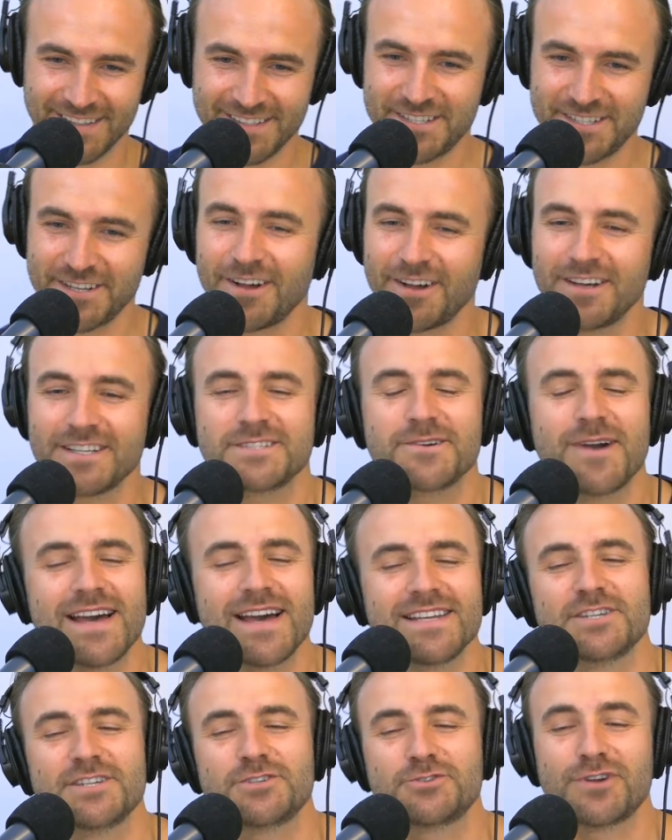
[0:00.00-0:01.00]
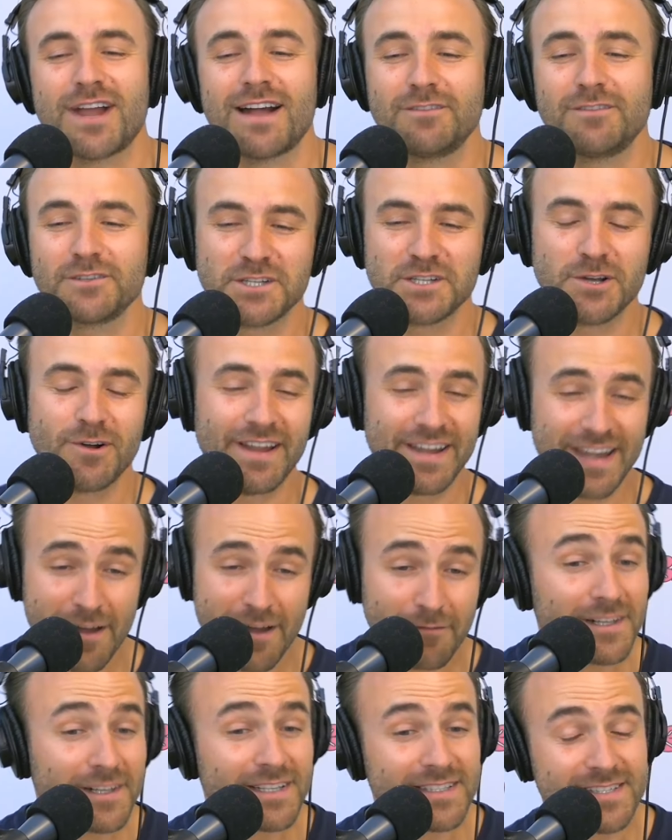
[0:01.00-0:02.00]
She also has a travel show on
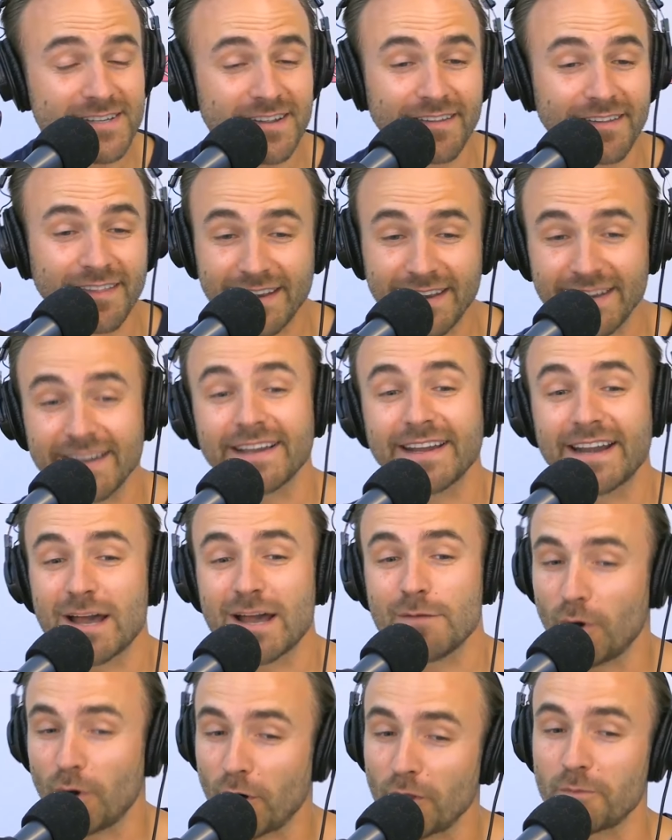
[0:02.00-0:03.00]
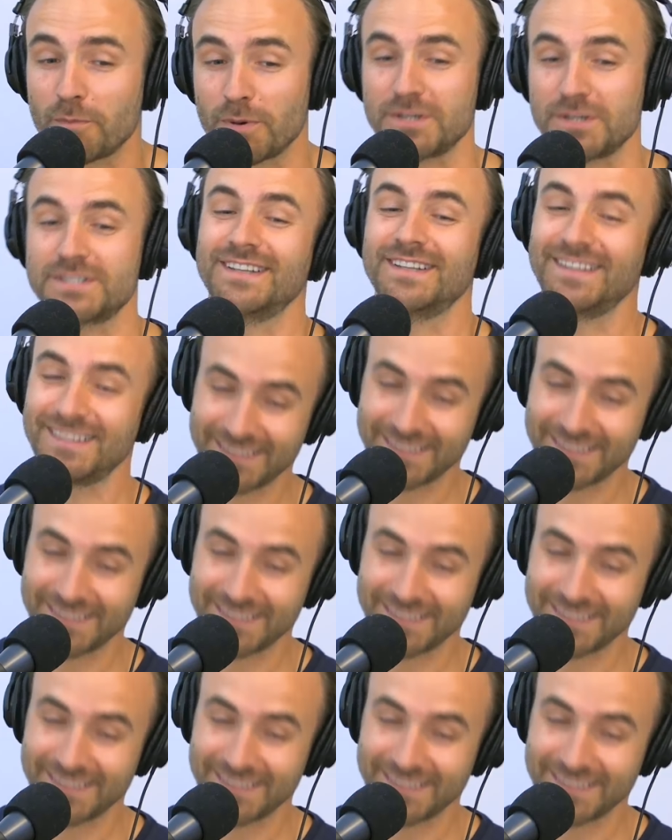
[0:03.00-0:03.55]
Netflix that Nick and I both personally